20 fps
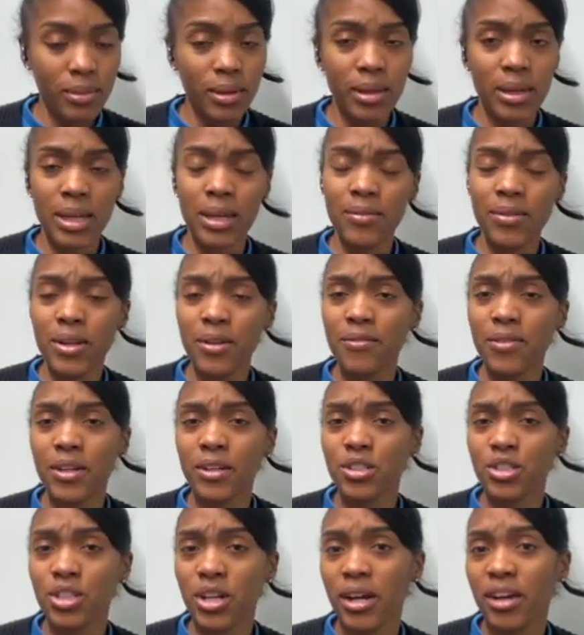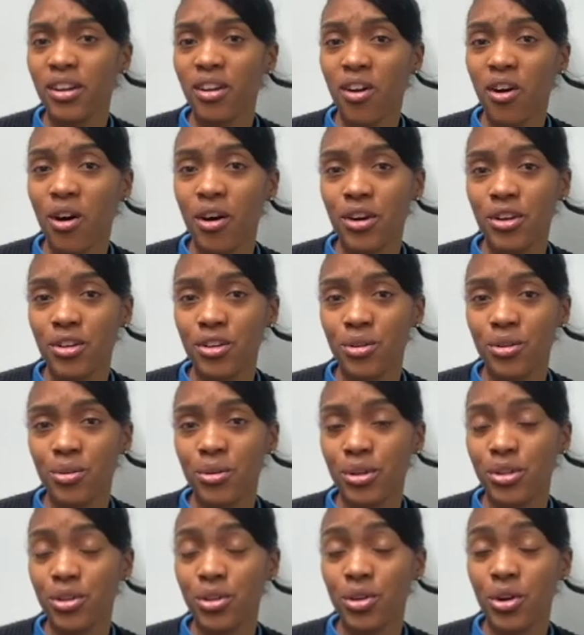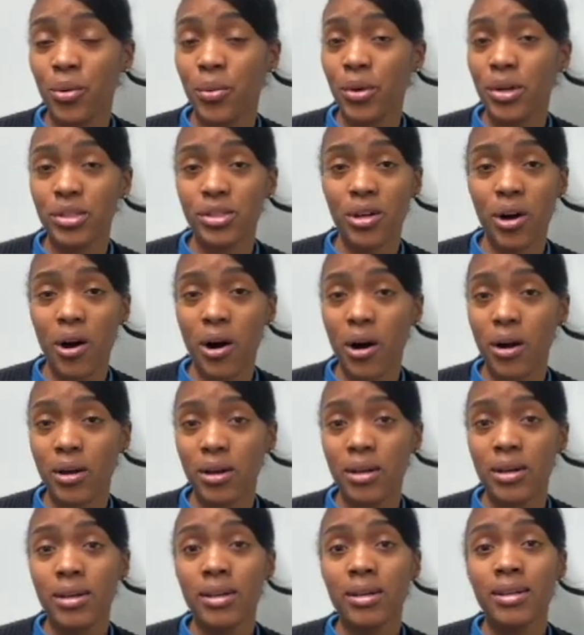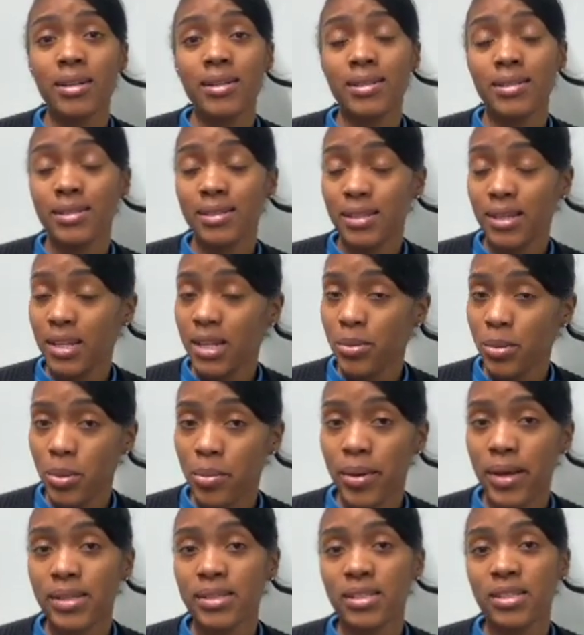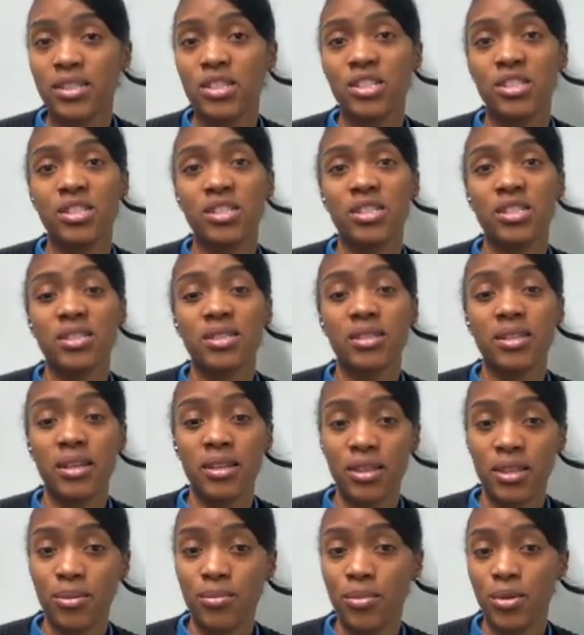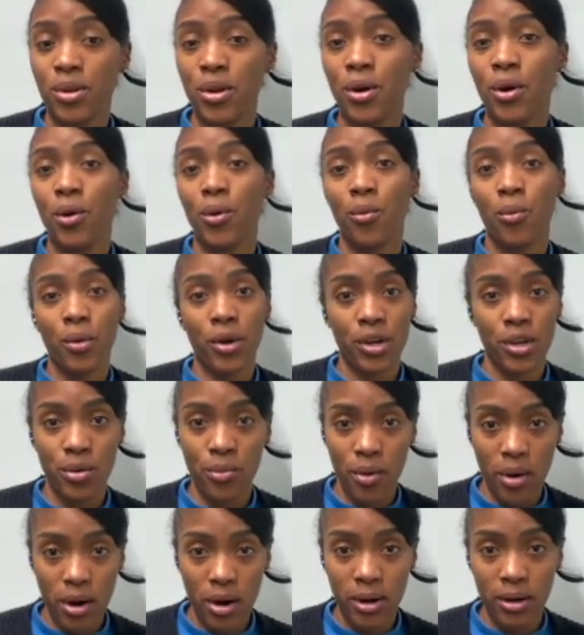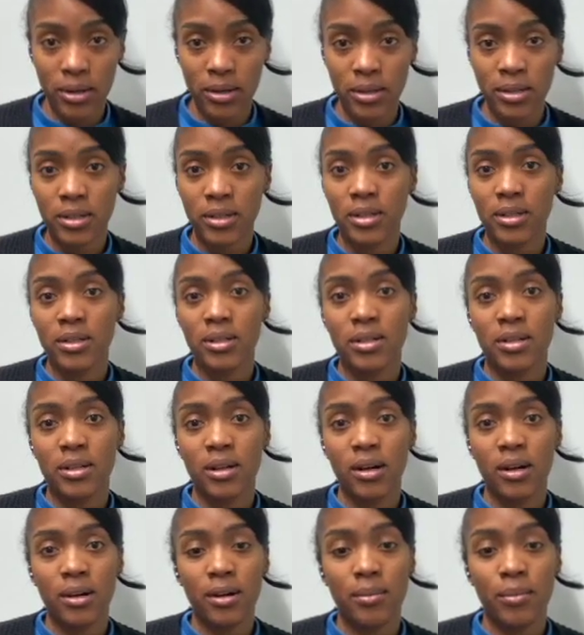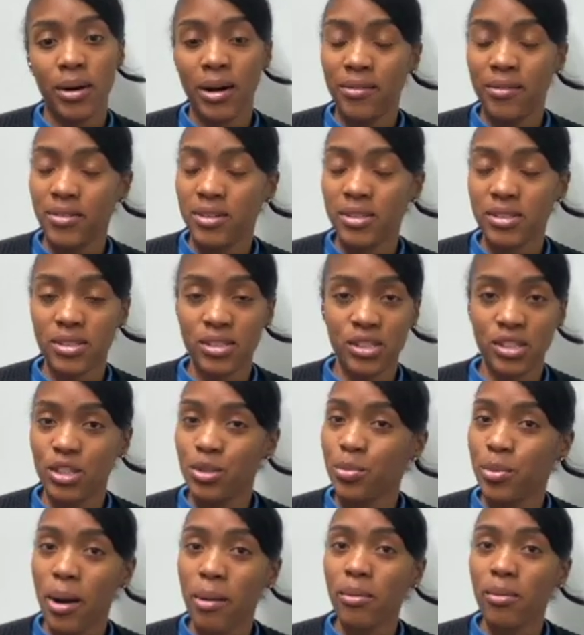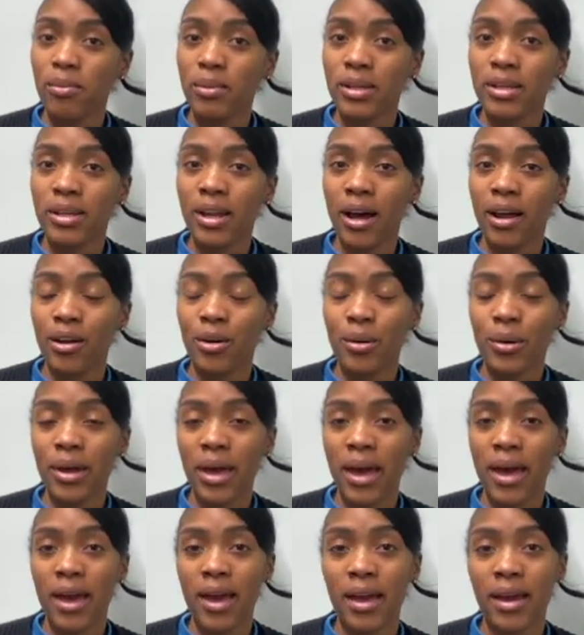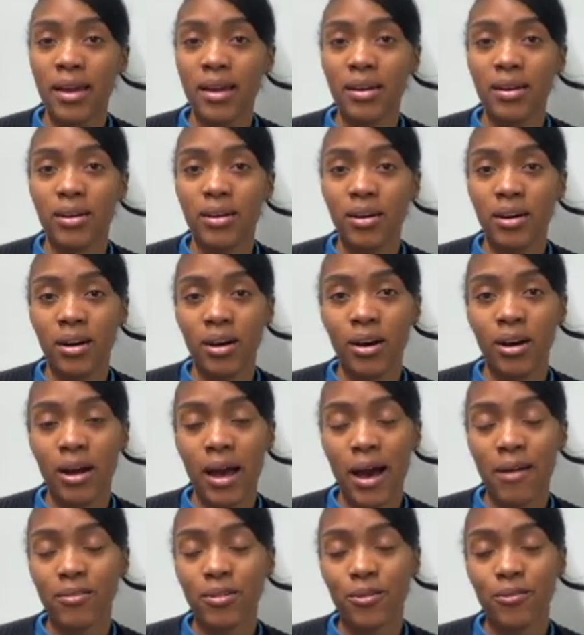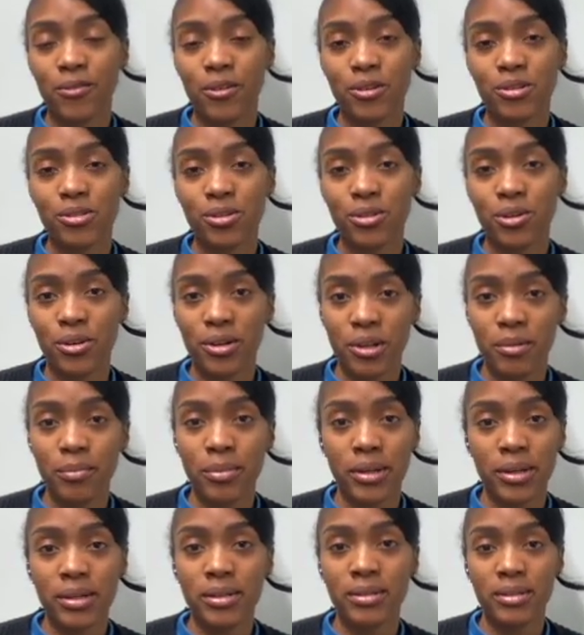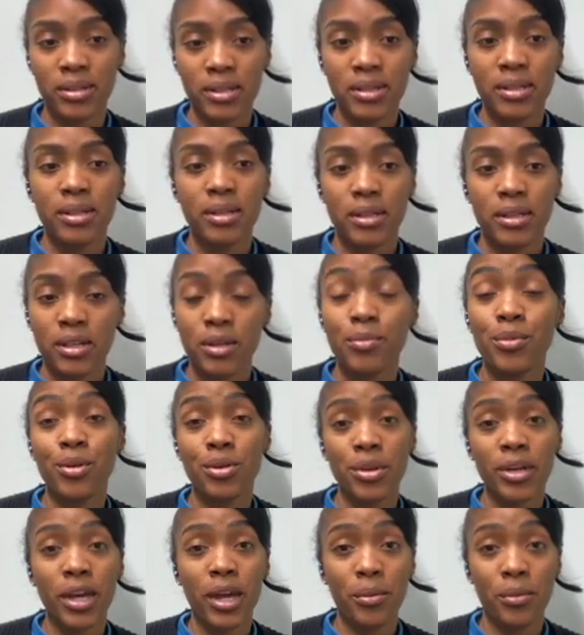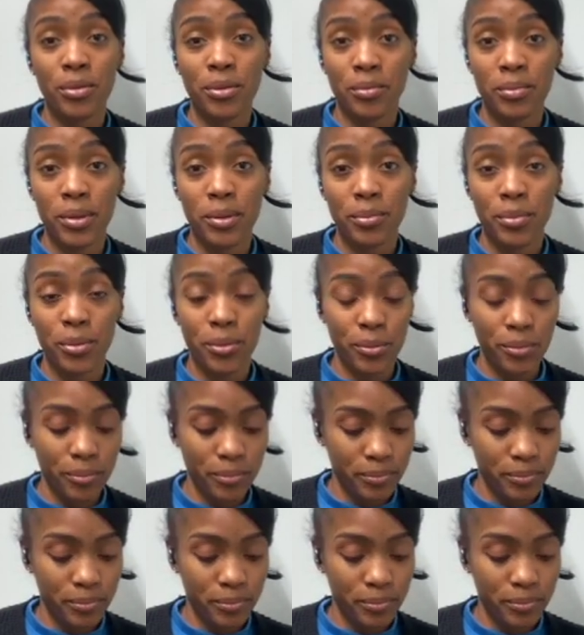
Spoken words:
Even if they're trying to call you and you don't want to talk, send them a message and just let them know where you are. Obviously, you're probably not okay after first learning, but communicate with your people.